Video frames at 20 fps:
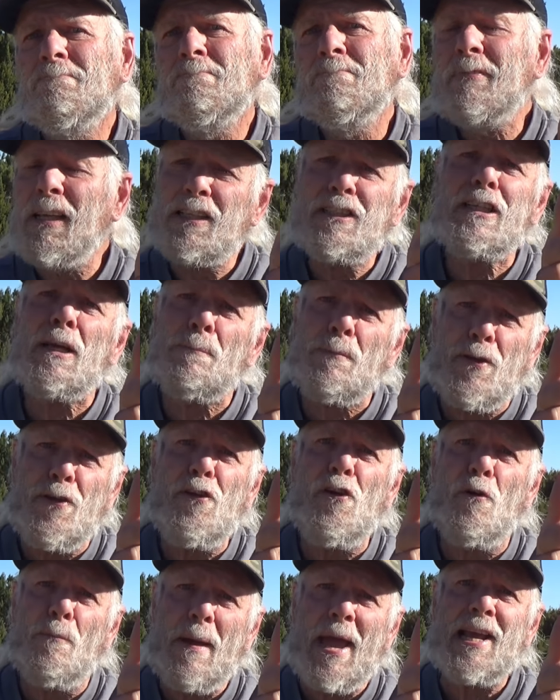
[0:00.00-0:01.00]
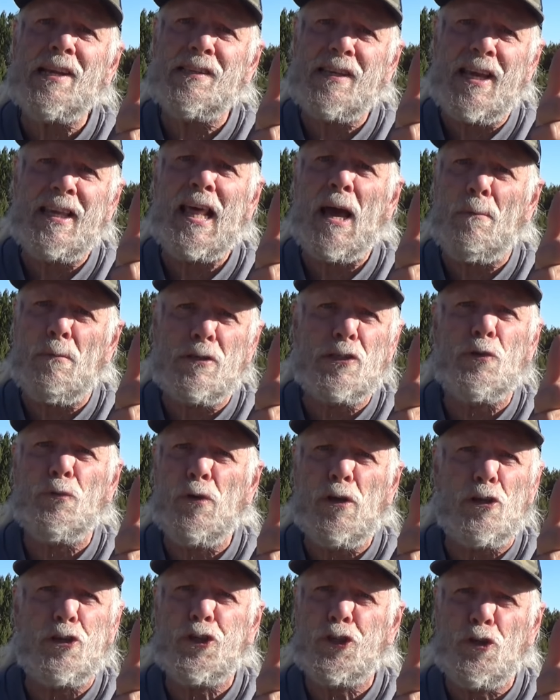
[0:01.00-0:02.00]
Now, some of you may say that was a
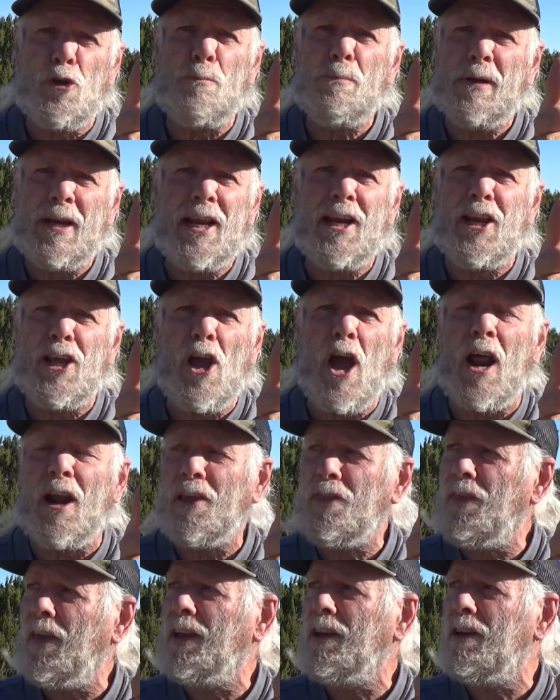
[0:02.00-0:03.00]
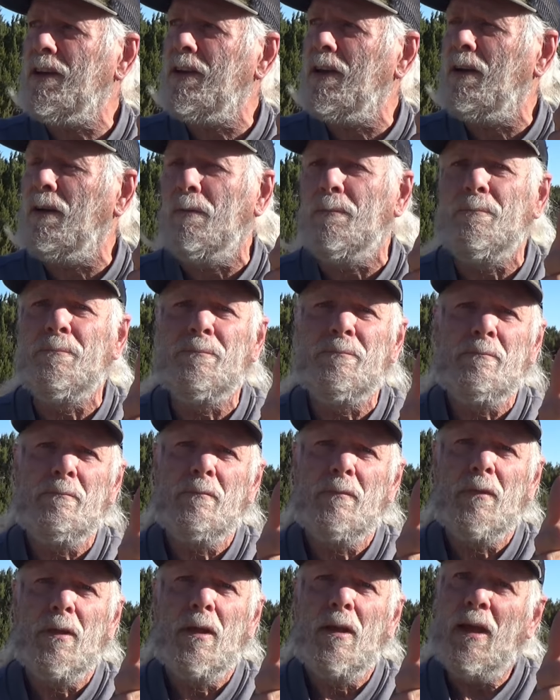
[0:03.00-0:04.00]
real stupid, idiotic thing to do.
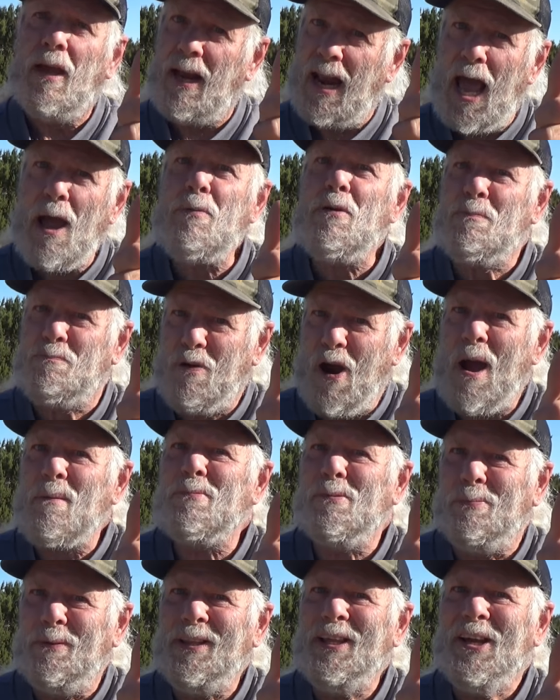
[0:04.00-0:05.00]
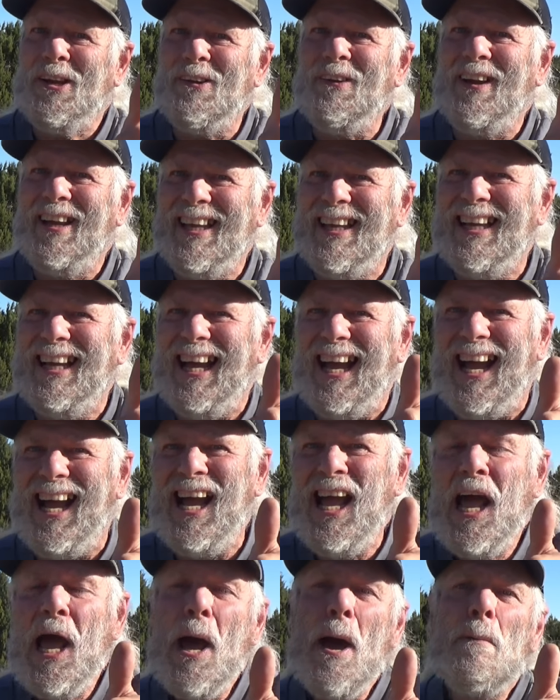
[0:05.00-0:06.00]
I would probably agree.
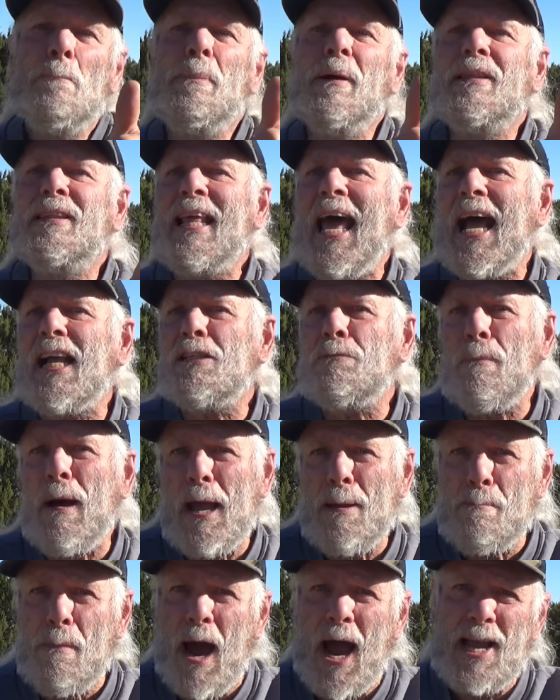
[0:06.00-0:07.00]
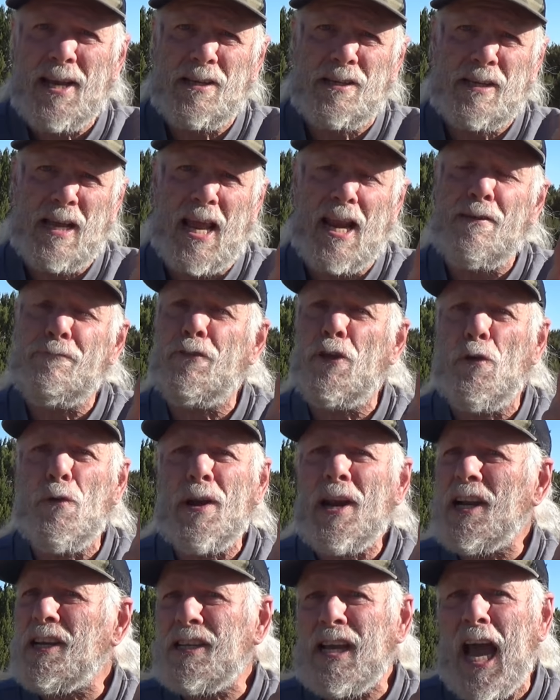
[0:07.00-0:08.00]
But that's my mindset. If you're
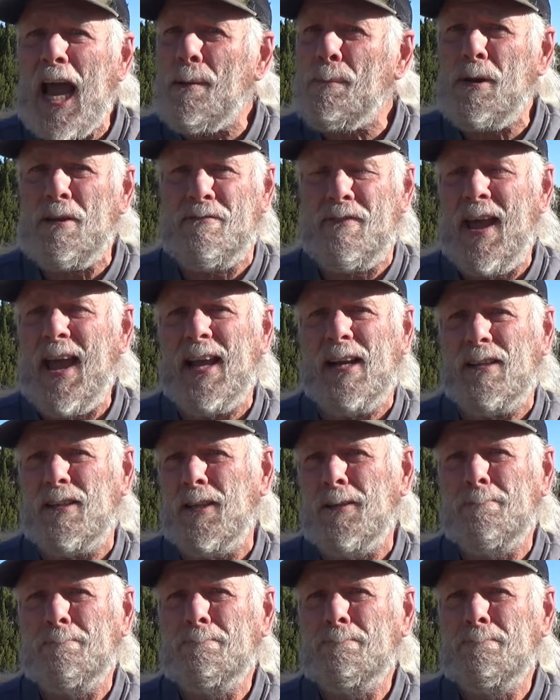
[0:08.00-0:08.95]
in a timed event,